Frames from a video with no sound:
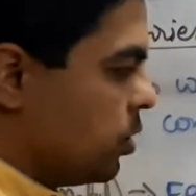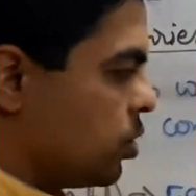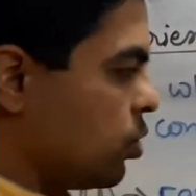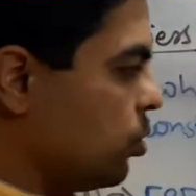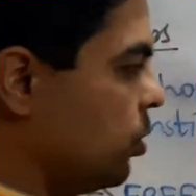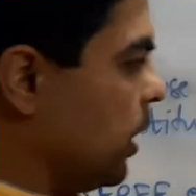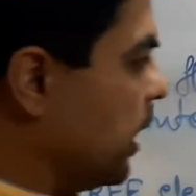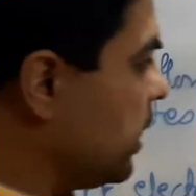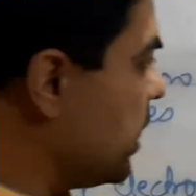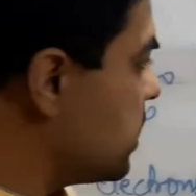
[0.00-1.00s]
So
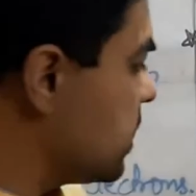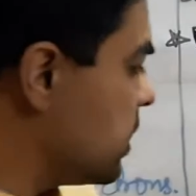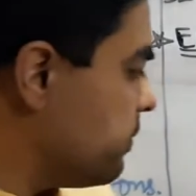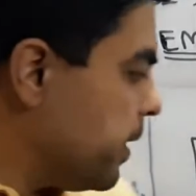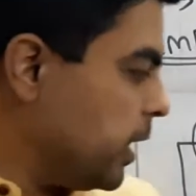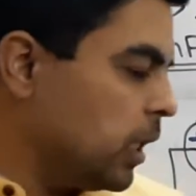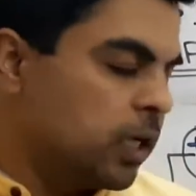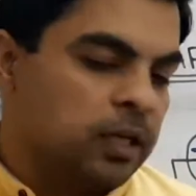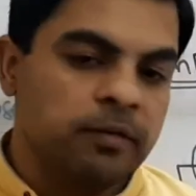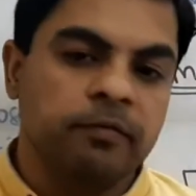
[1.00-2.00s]
till this
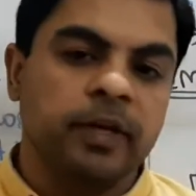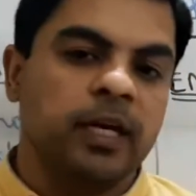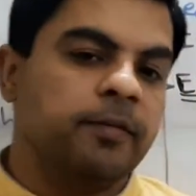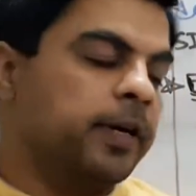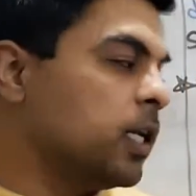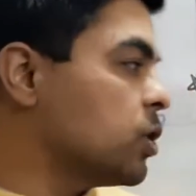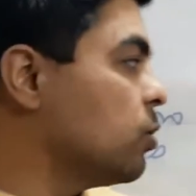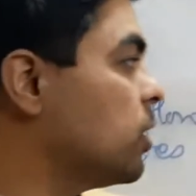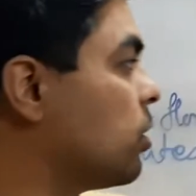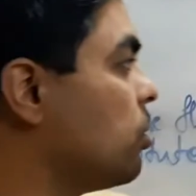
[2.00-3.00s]
factor we have
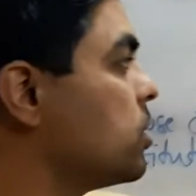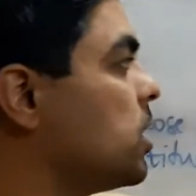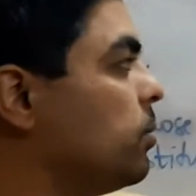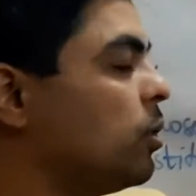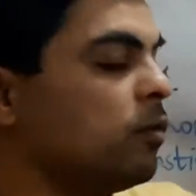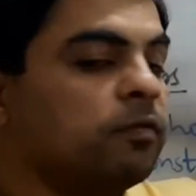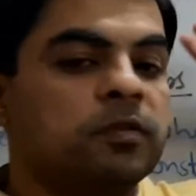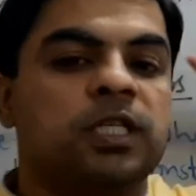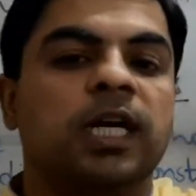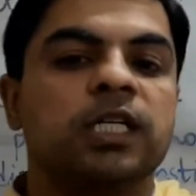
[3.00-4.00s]
understood the concept
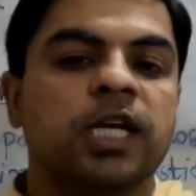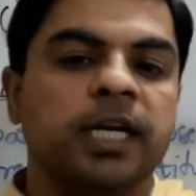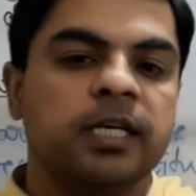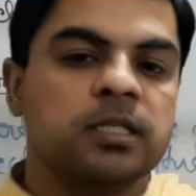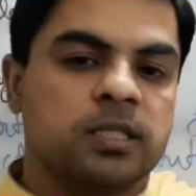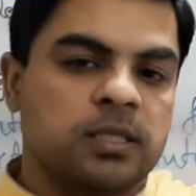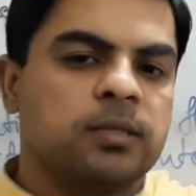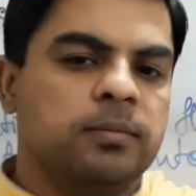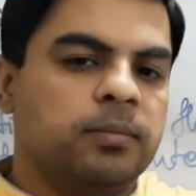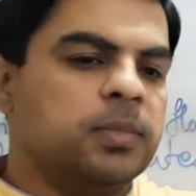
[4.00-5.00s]
of charge carriers,
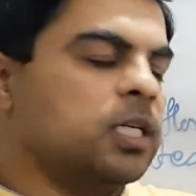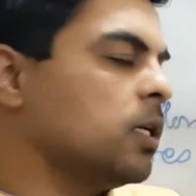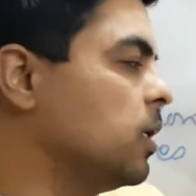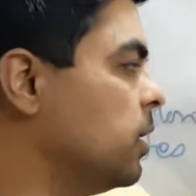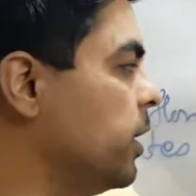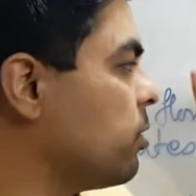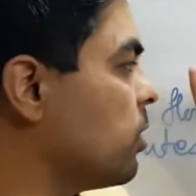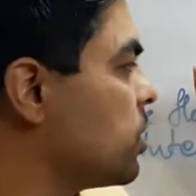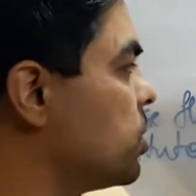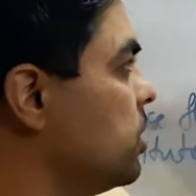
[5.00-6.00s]
general
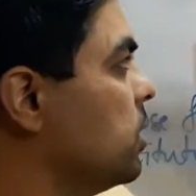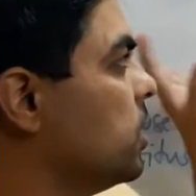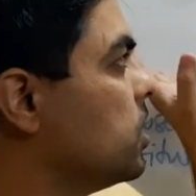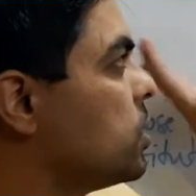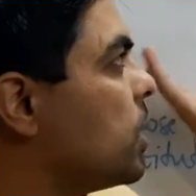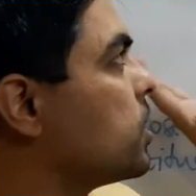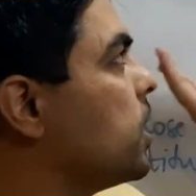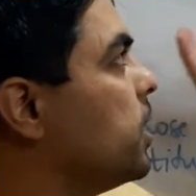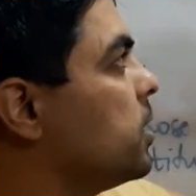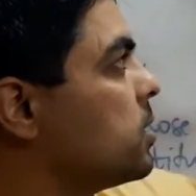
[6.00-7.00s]
introduction, charge
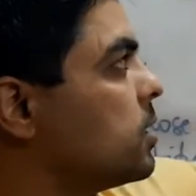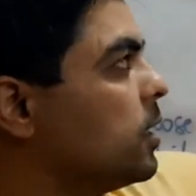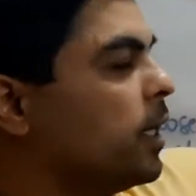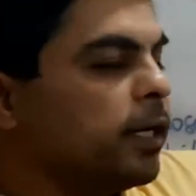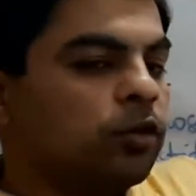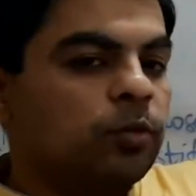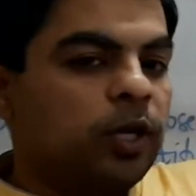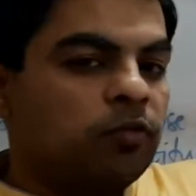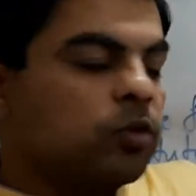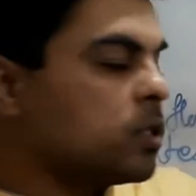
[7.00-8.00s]
carriers,
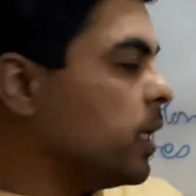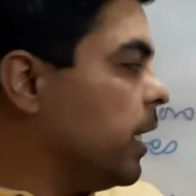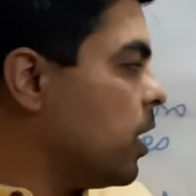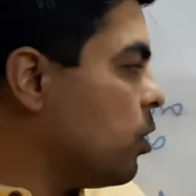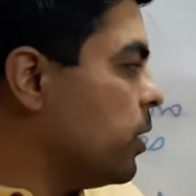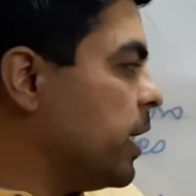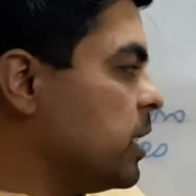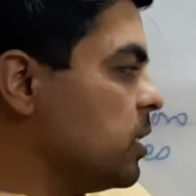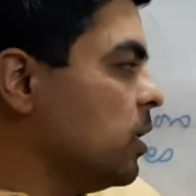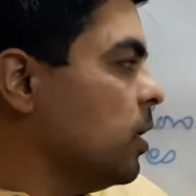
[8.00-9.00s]
electromotive force, and how it
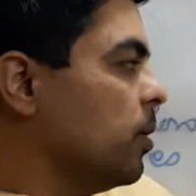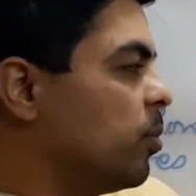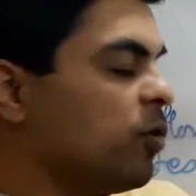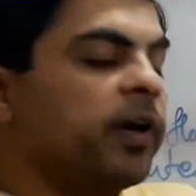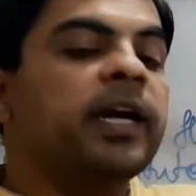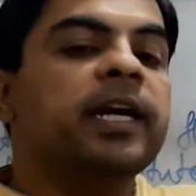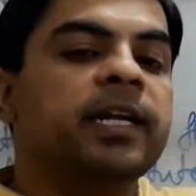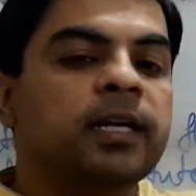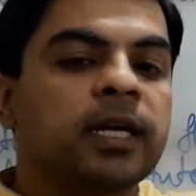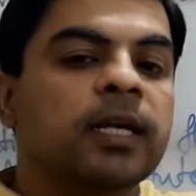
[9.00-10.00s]
is provided
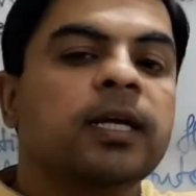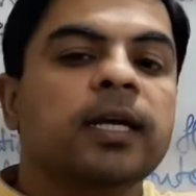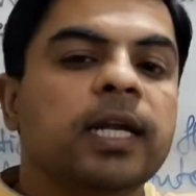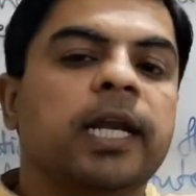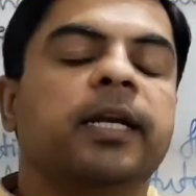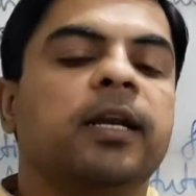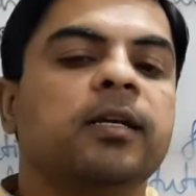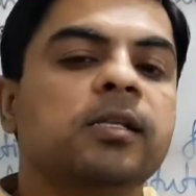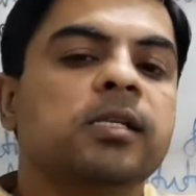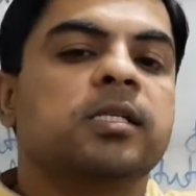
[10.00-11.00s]
in
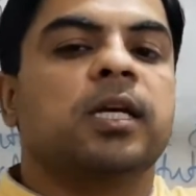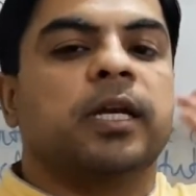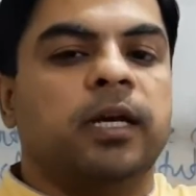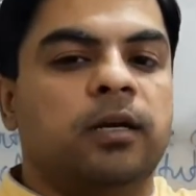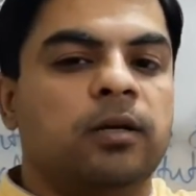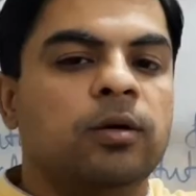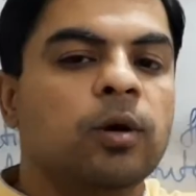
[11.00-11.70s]
electrical circuit.